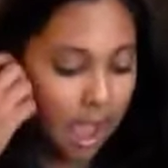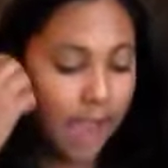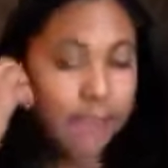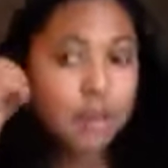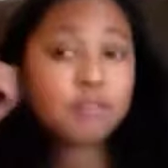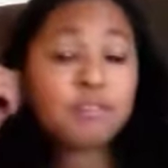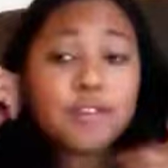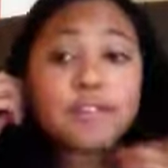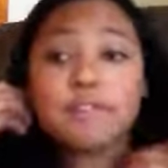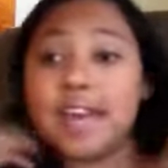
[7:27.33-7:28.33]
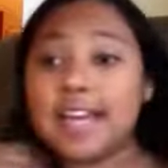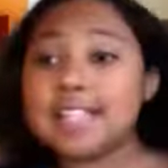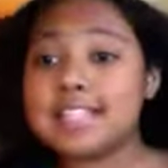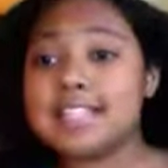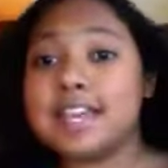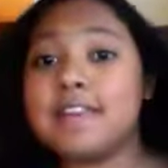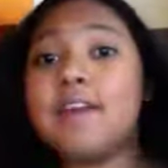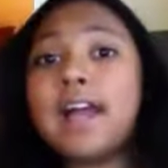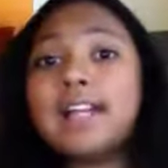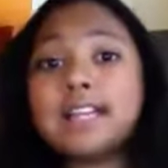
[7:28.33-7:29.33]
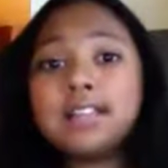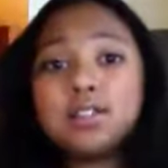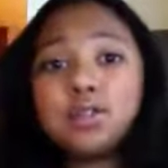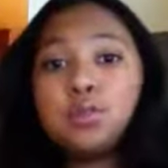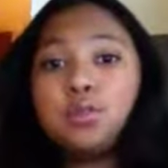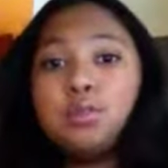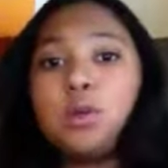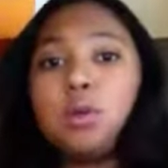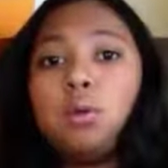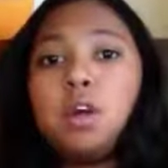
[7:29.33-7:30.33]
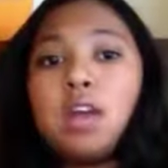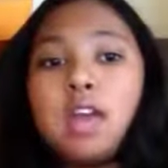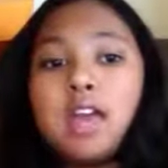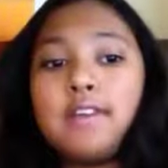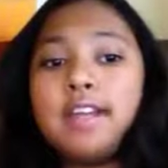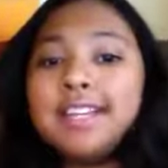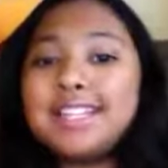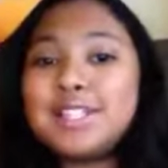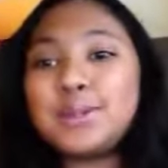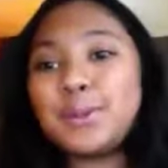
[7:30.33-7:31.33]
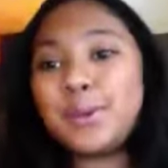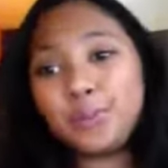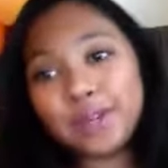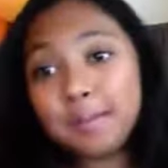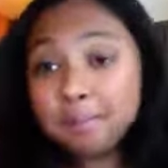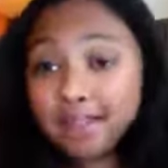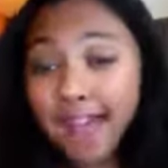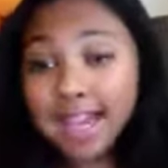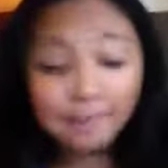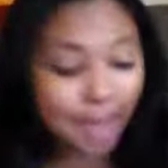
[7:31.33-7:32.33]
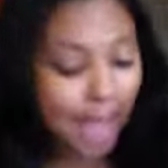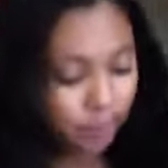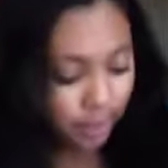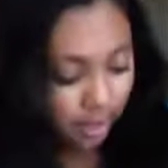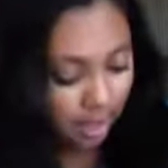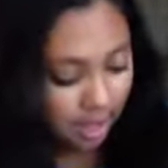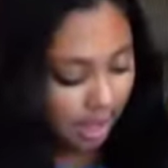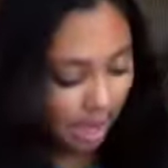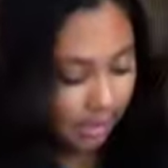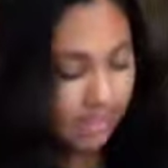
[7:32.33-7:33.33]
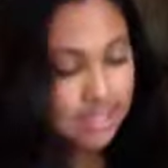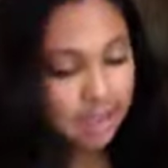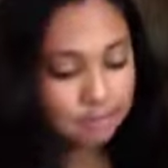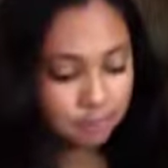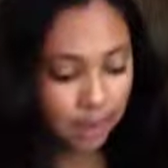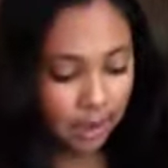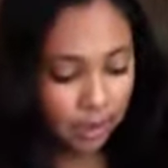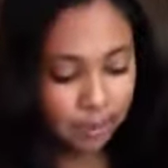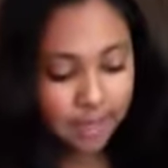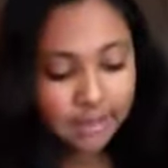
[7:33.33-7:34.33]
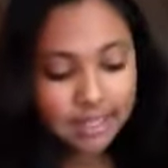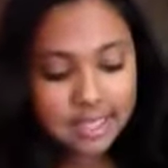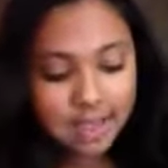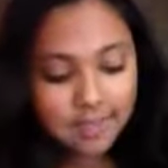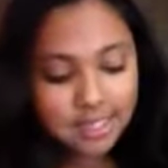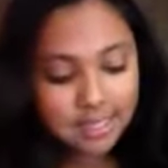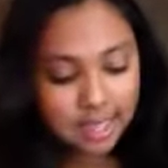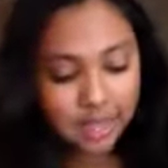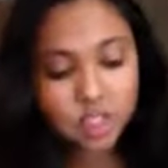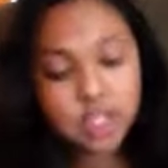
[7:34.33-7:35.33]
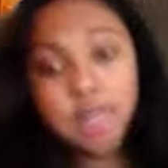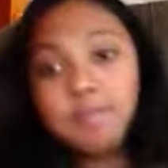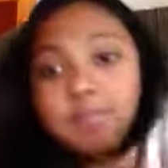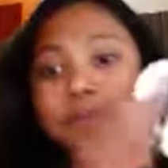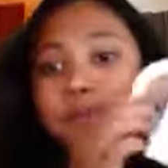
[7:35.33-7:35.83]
I know for face, if I need to reapply powder, I like to have powder, but I like to have a selection